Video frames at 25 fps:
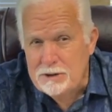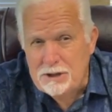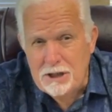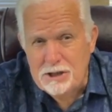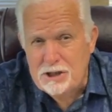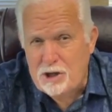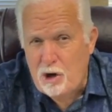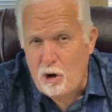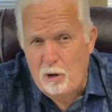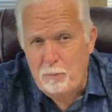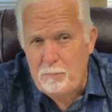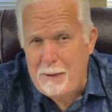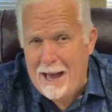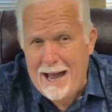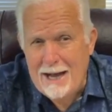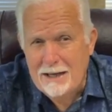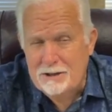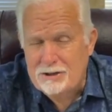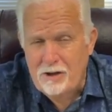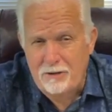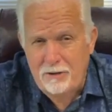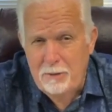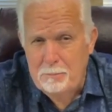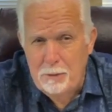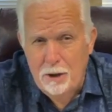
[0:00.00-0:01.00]
just go back
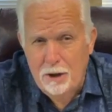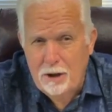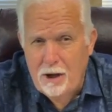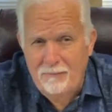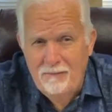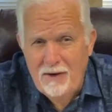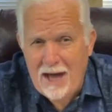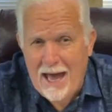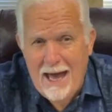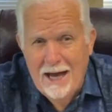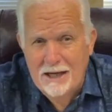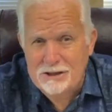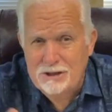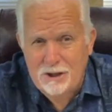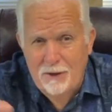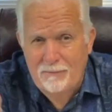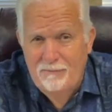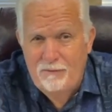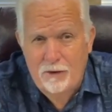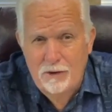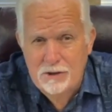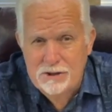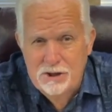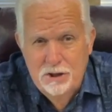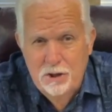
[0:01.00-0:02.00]
to the book of Acts, the
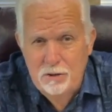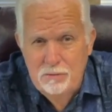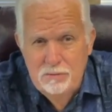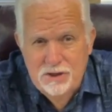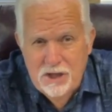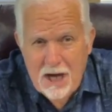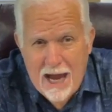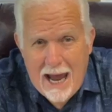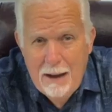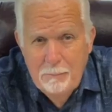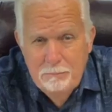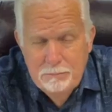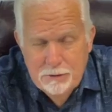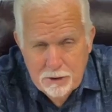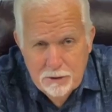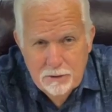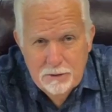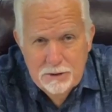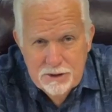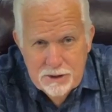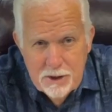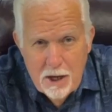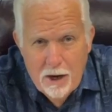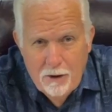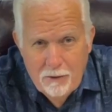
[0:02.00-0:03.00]
first two
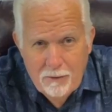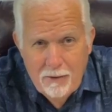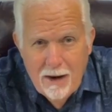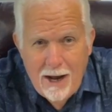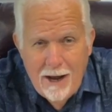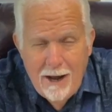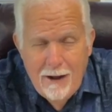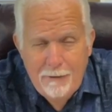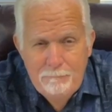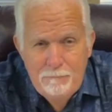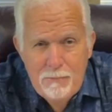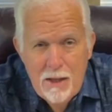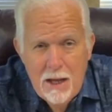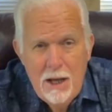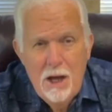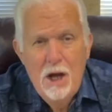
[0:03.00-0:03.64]
chapters, all right?